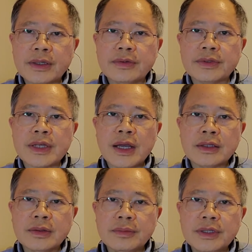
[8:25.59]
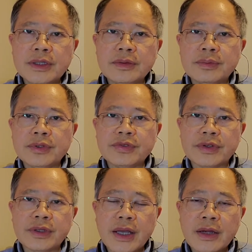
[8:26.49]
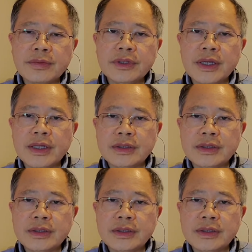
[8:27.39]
he was at the media briefing every day,